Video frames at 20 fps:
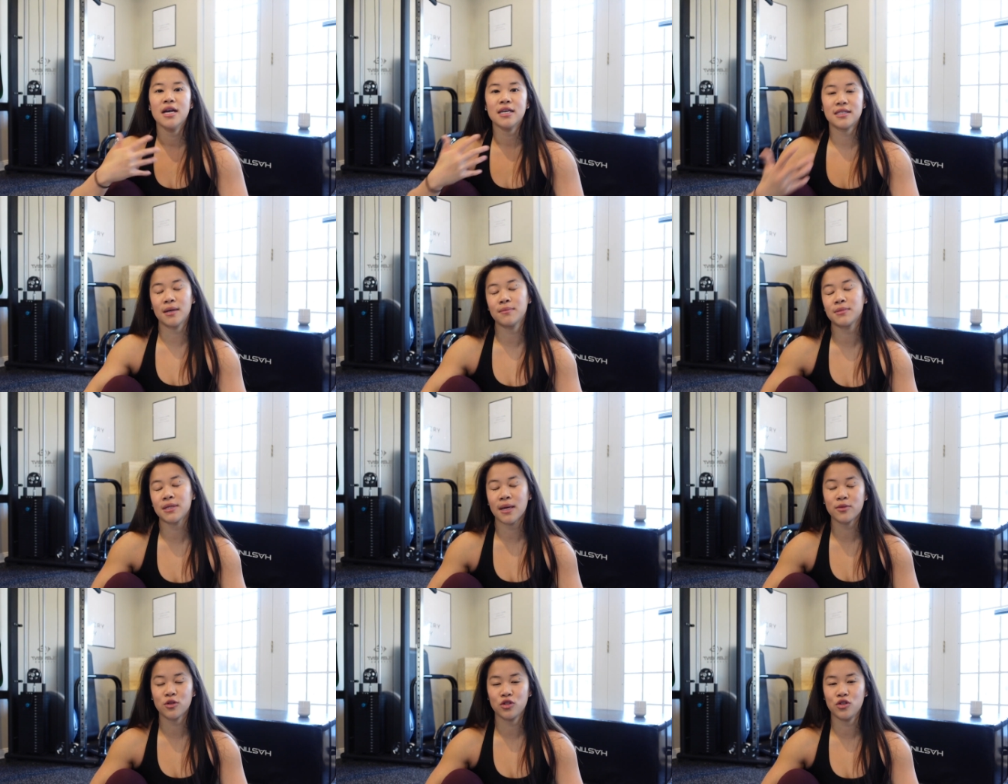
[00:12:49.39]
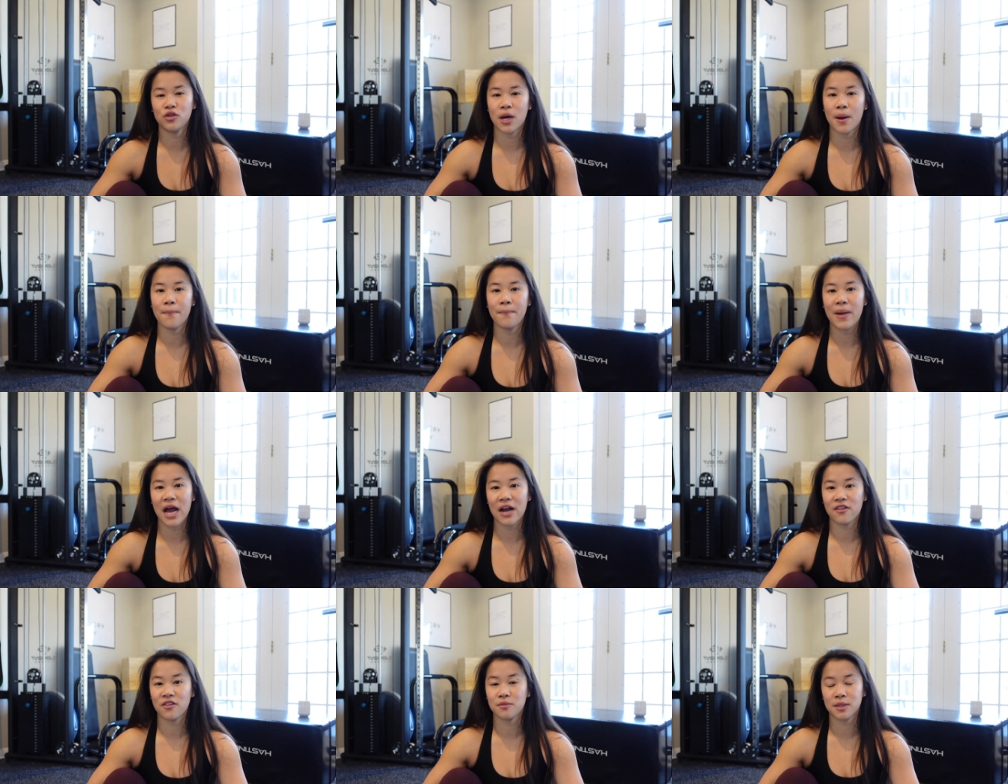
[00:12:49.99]
sometimes when you come
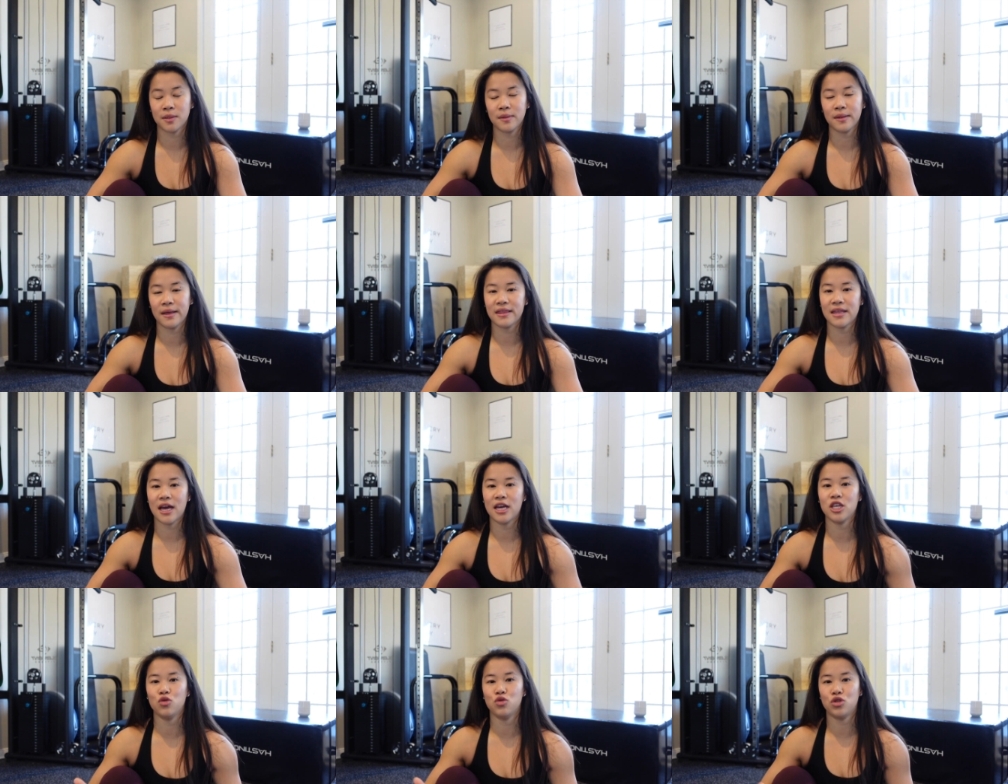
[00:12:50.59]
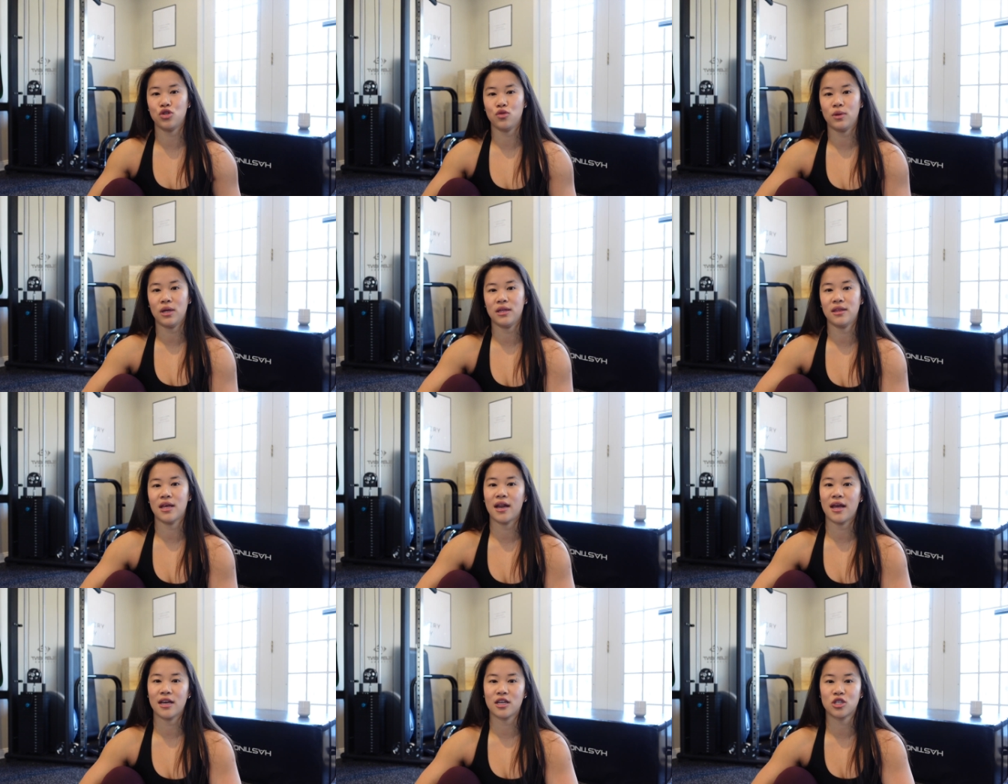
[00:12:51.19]
back from something like that, you do need
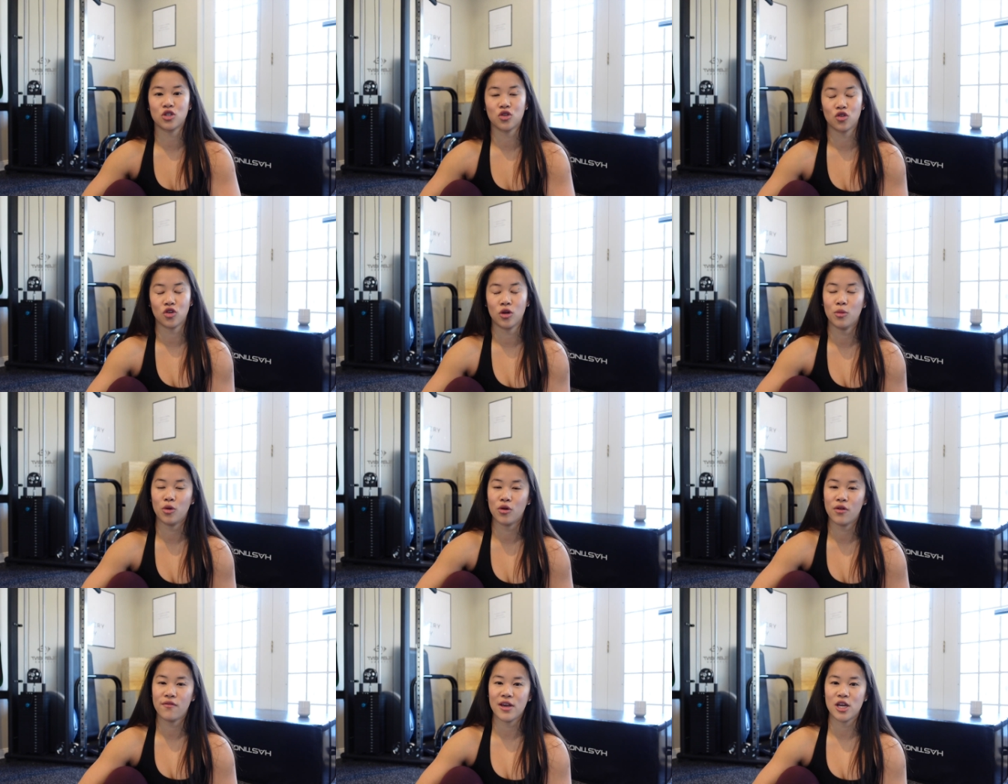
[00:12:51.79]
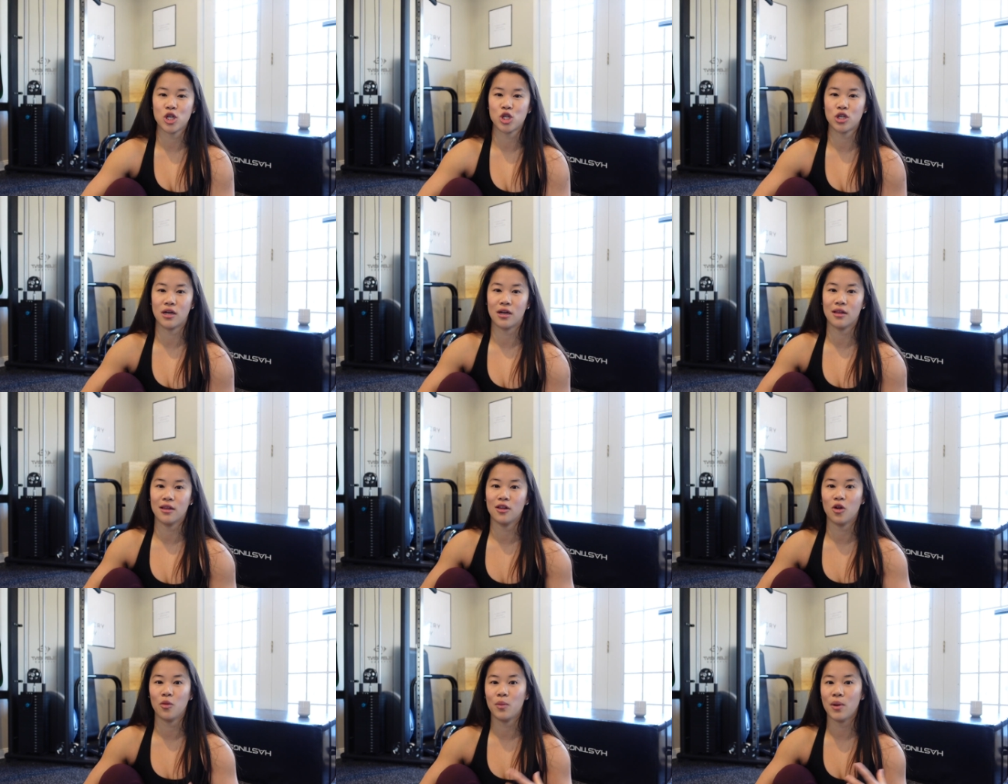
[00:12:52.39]
that external motivation and
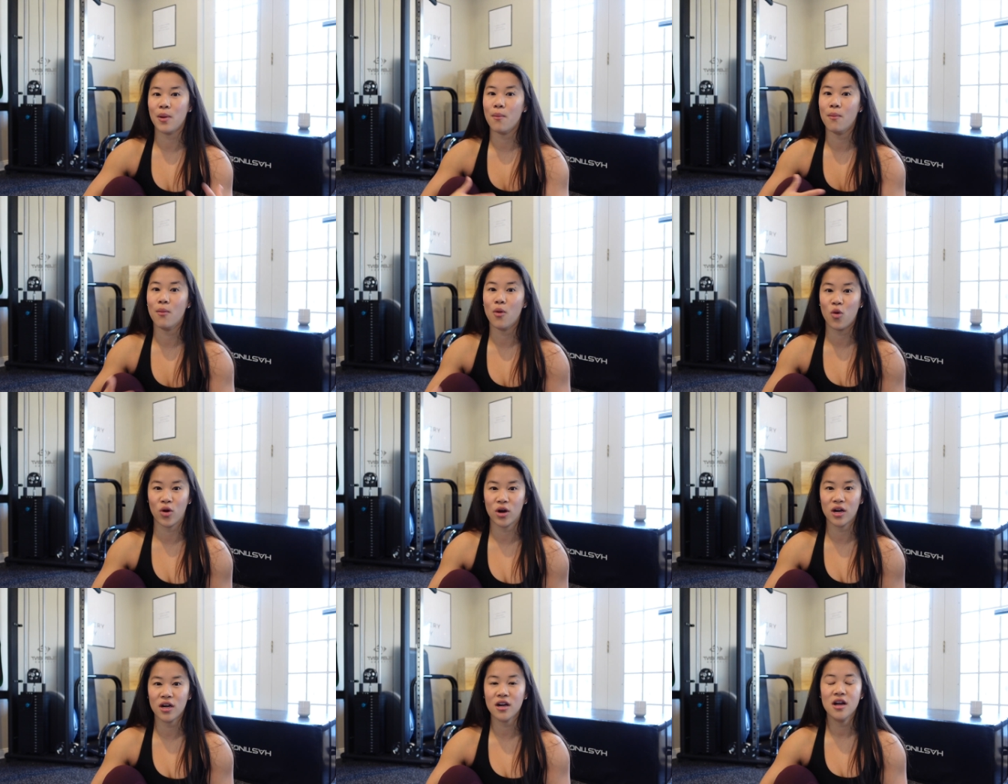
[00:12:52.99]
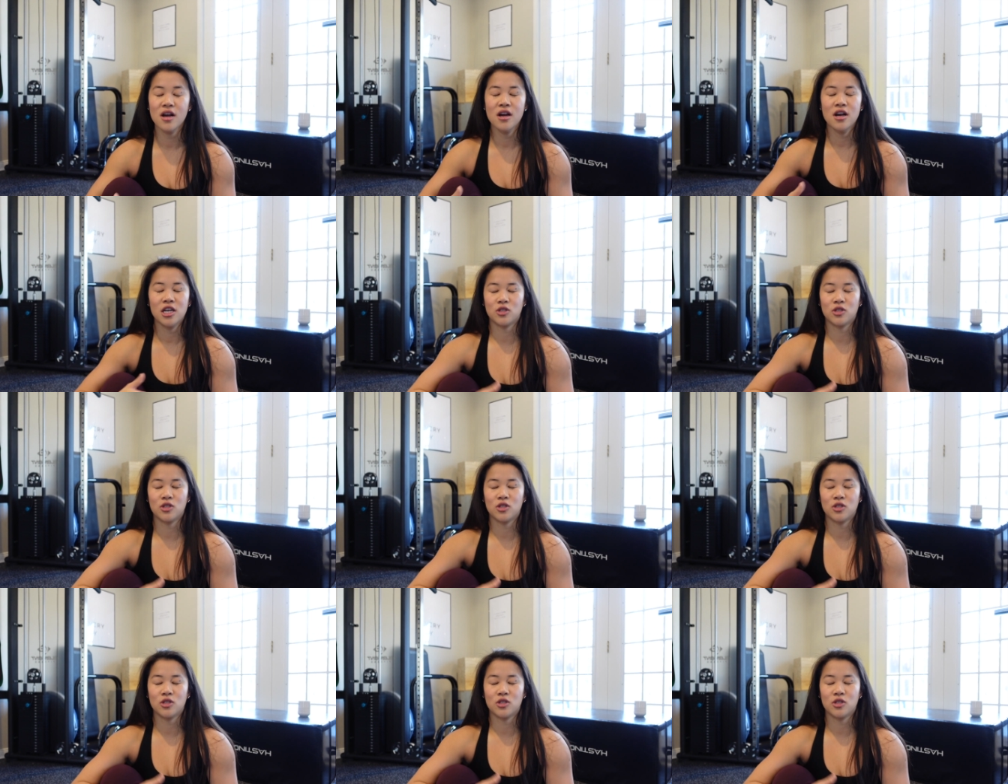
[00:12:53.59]
a little bit more.